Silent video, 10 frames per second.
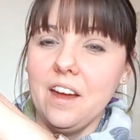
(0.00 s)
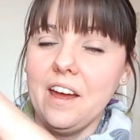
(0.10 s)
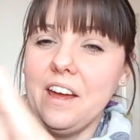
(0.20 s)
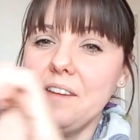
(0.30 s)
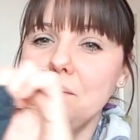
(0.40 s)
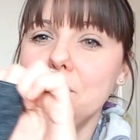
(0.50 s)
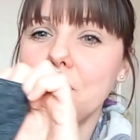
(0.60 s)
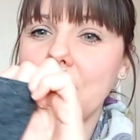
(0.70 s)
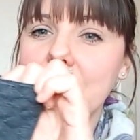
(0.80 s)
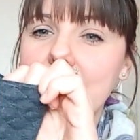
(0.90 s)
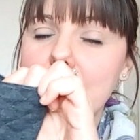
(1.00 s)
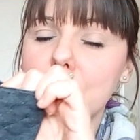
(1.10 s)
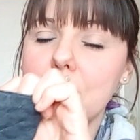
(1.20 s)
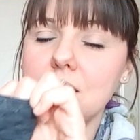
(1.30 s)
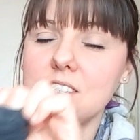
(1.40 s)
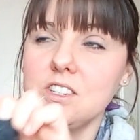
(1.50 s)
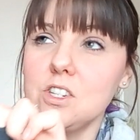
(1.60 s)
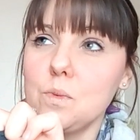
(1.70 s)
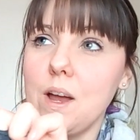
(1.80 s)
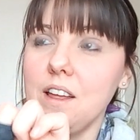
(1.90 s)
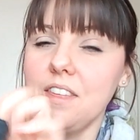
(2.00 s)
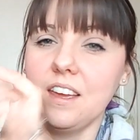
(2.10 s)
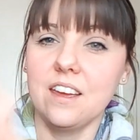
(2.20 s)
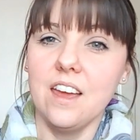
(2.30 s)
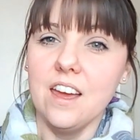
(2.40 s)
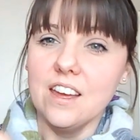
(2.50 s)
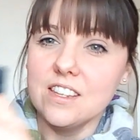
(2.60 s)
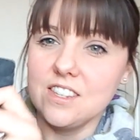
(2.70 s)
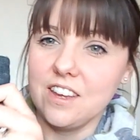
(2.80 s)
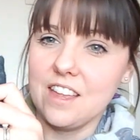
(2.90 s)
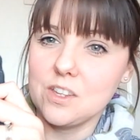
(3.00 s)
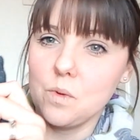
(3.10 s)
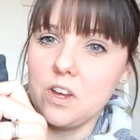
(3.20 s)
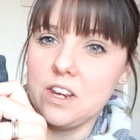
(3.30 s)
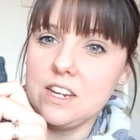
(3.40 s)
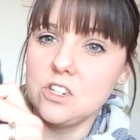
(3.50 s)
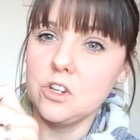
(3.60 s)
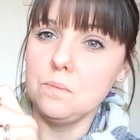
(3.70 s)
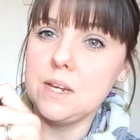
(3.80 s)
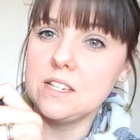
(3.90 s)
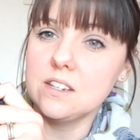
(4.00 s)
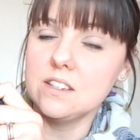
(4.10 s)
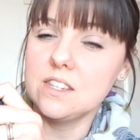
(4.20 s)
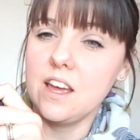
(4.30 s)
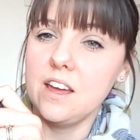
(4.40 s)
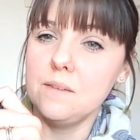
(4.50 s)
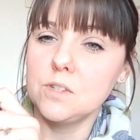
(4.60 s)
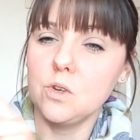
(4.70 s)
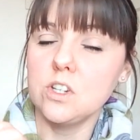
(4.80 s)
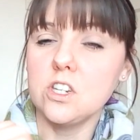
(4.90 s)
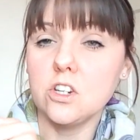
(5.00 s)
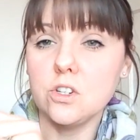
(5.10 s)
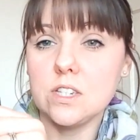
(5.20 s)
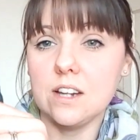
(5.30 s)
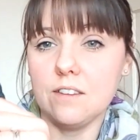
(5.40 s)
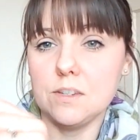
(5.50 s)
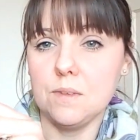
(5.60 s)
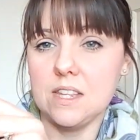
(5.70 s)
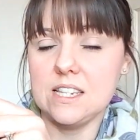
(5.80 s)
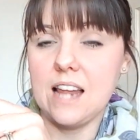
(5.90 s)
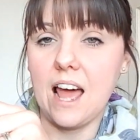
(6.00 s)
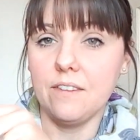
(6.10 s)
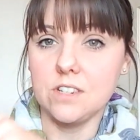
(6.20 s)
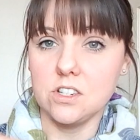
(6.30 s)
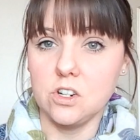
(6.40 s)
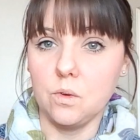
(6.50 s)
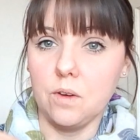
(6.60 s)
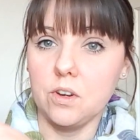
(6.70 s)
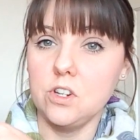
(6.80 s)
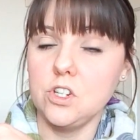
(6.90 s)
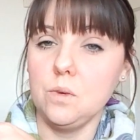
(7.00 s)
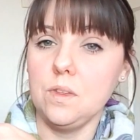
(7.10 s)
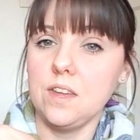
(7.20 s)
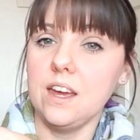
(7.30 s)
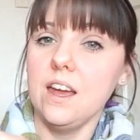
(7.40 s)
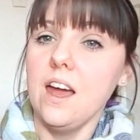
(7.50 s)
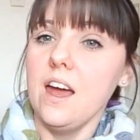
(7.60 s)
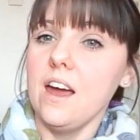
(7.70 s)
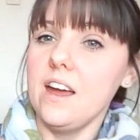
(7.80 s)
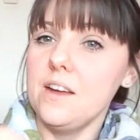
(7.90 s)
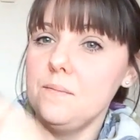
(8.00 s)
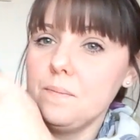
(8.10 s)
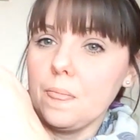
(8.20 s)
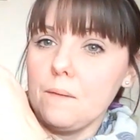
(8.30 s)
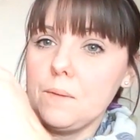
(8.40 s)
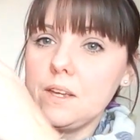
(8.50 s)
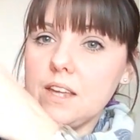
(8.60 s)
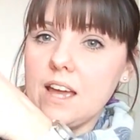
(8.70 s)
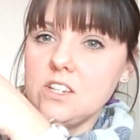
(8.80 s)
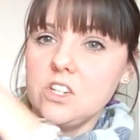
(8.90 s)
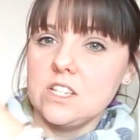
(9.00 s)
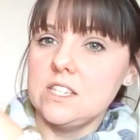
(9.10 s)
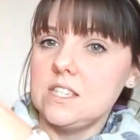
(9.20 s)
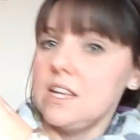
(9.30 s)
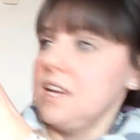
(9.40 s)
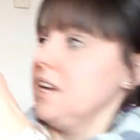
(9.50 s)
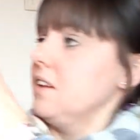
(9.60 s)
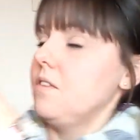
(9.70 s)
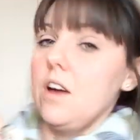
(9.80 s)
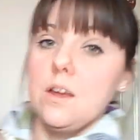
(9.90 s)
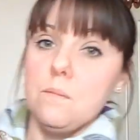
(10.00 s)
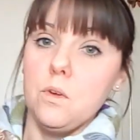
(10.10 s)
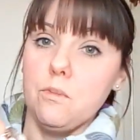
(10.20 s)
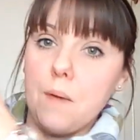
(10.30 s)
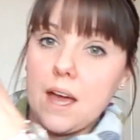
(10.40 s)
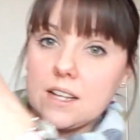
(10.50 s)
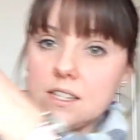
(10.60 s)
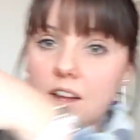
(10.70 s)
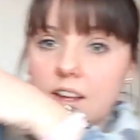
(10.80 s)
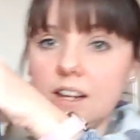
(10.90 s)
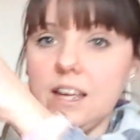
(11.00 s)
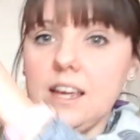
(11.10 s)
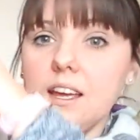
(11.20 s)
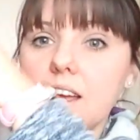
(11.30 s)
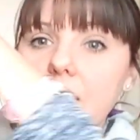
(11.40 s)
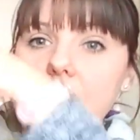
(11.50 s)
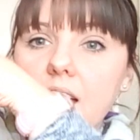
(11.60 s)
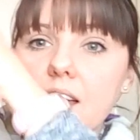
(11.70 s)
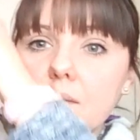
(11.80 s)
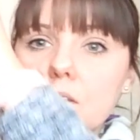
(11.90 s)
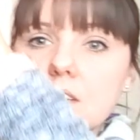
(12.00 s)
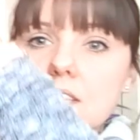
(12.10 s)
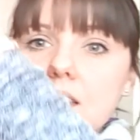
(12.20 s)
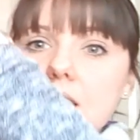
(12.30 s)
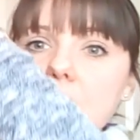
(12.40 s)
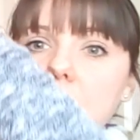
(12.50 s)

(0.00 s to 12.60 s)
and the hem band does as well, I think. So yeah, that's why you need 2 metres. So I do still have some of this left. I don't know what I'm going to do with it. But yeah, as you can see, if I move back slightly, you can see that it's